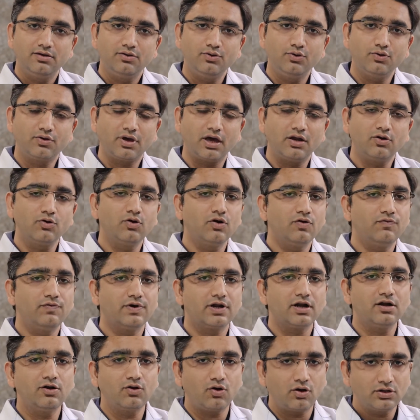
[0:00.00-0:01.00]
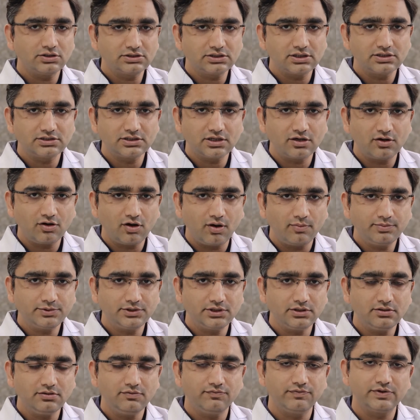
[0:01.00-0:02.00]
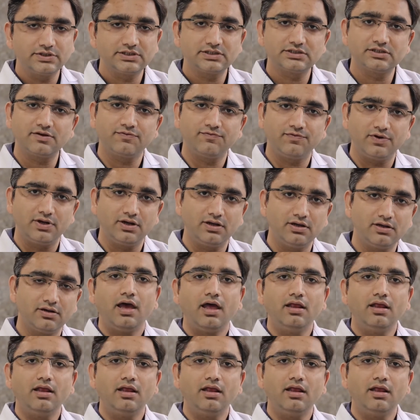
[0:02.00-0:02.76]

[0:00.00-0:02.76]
you can go for a non-surgical option, which is a filler.